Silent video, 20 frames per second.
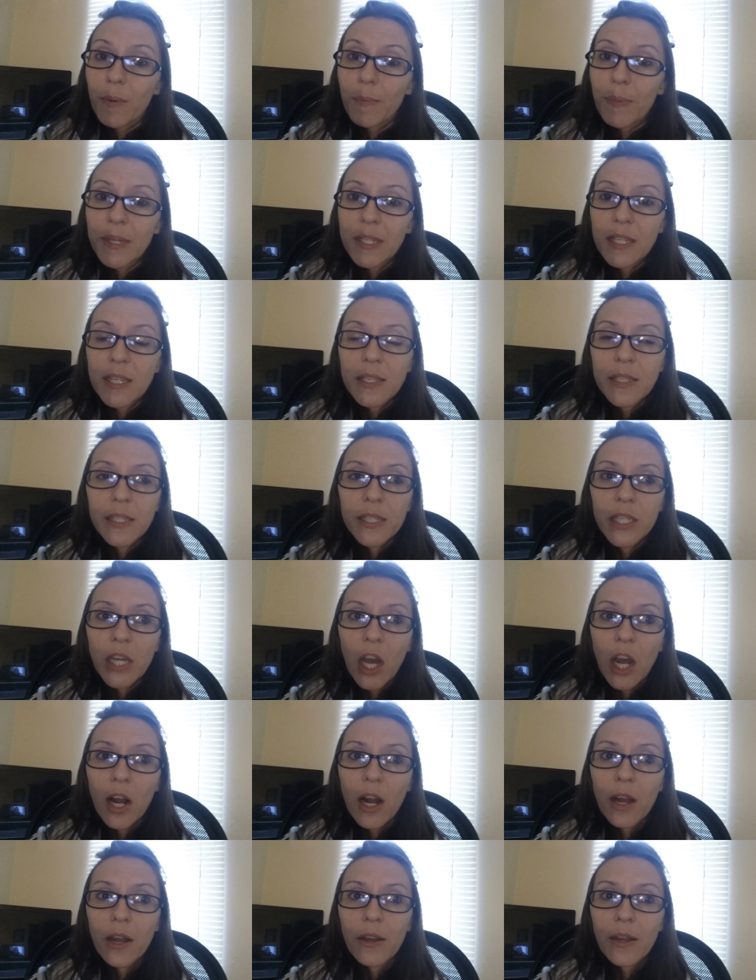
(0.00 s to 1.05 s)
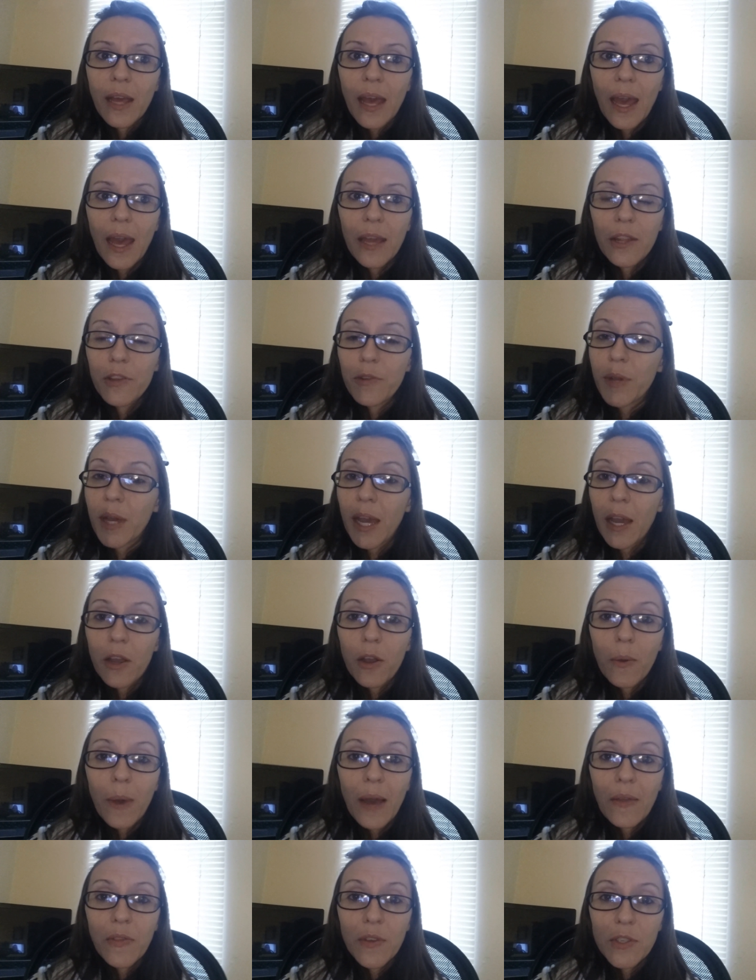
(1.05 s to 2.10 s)
business is hard and you can't
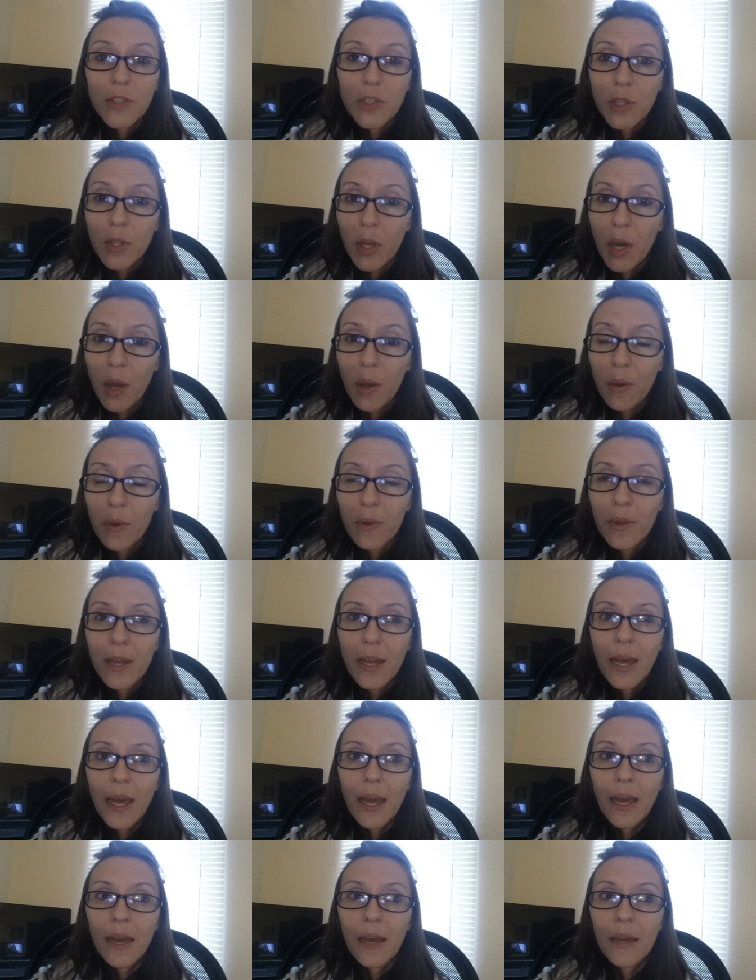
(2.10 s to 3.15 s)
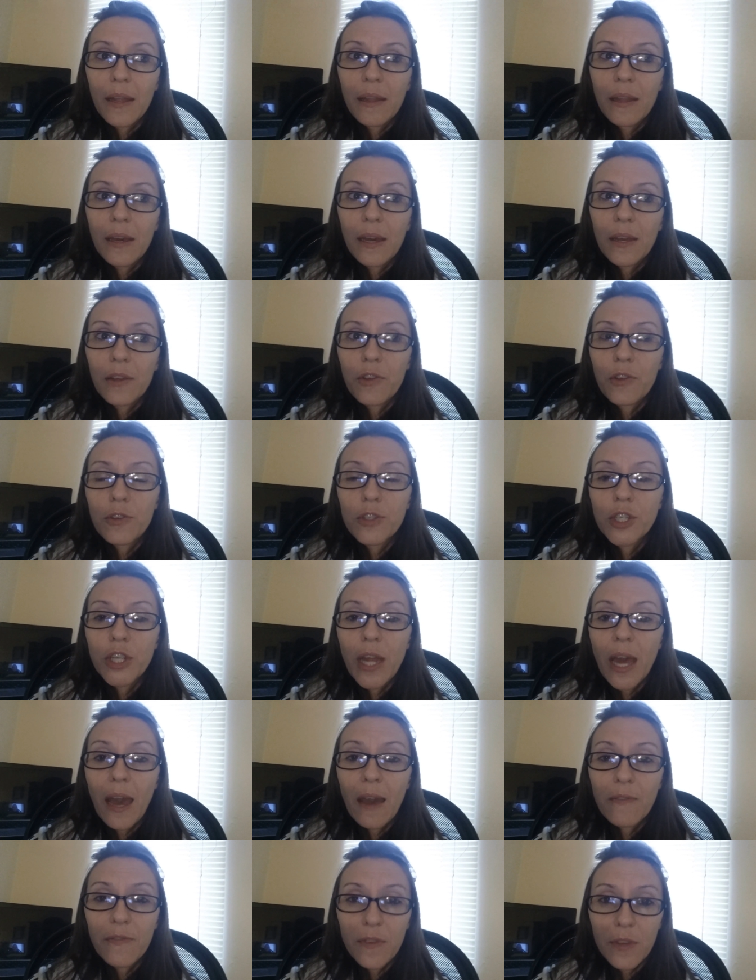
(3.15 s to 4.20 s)
go at this alone, and you should
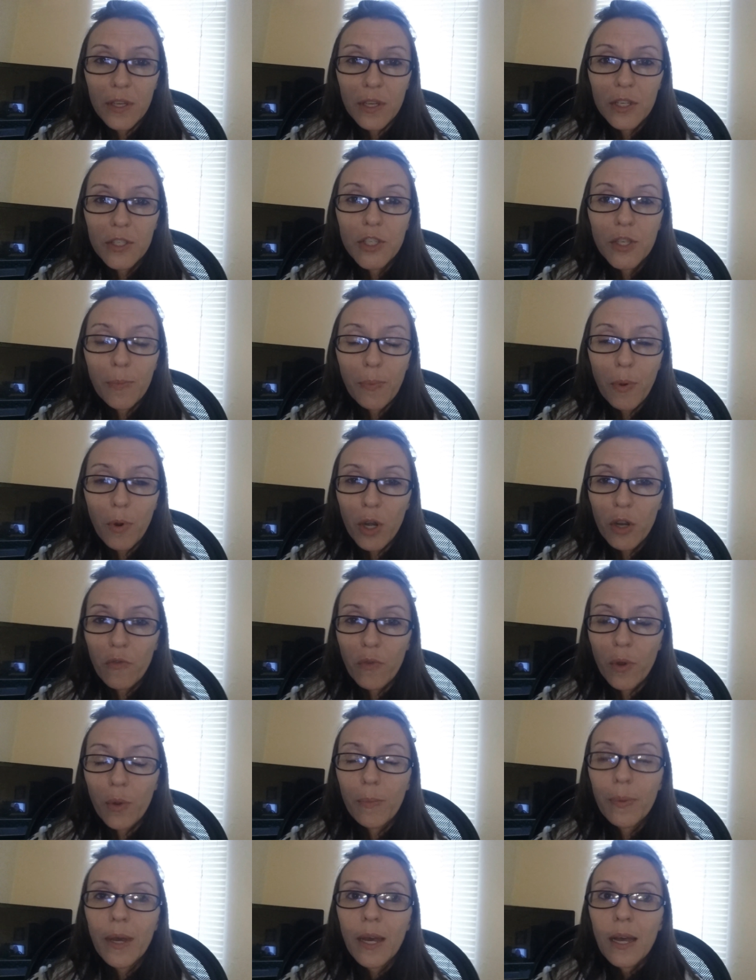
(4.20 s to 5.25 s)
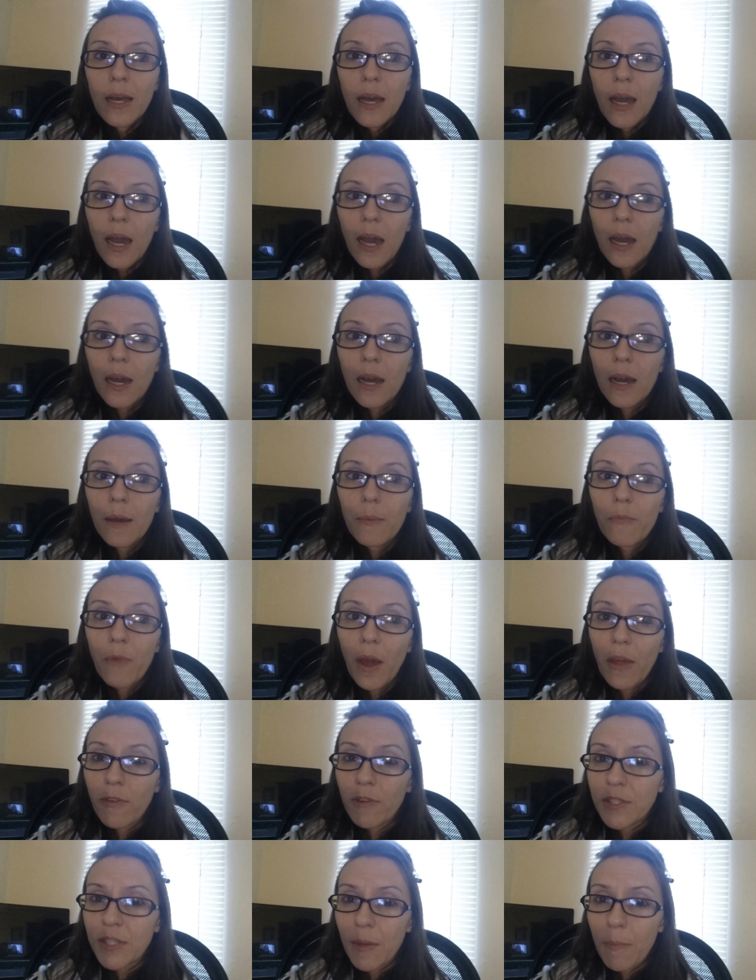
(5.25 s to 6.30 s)
have a support group,
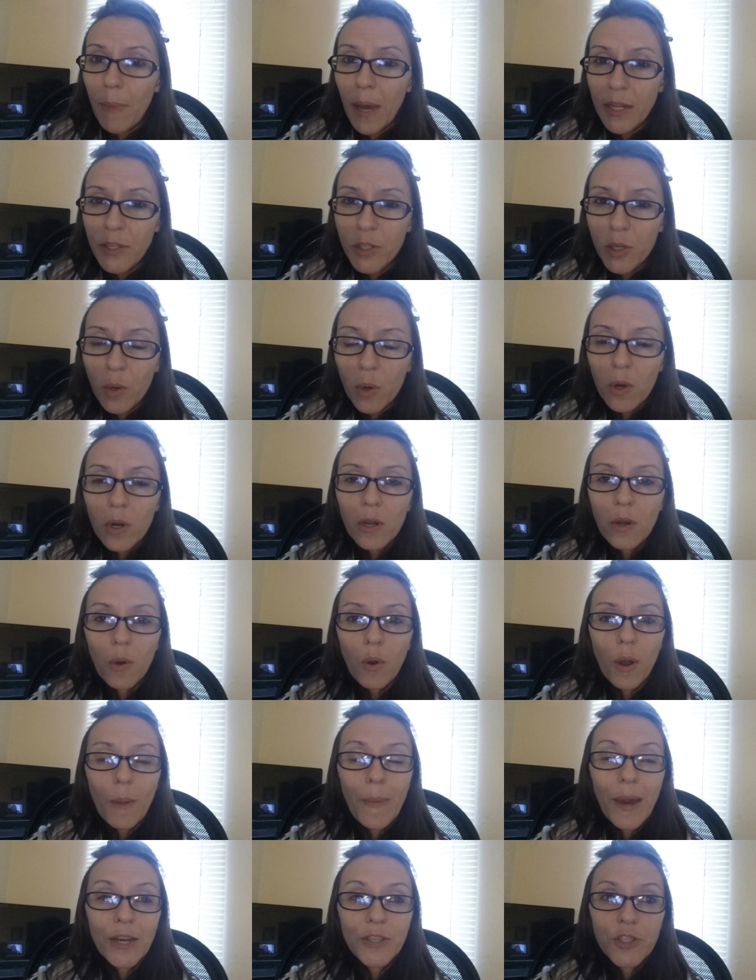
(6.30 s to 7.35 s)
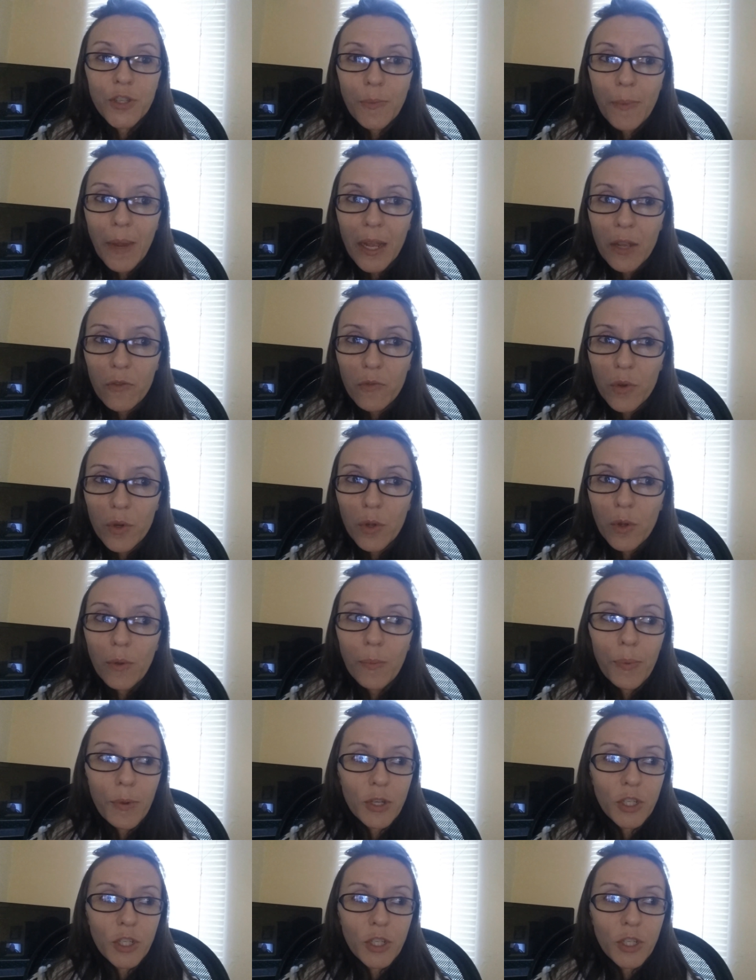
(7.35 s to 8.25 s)
whether it's a mentor or a mastermind group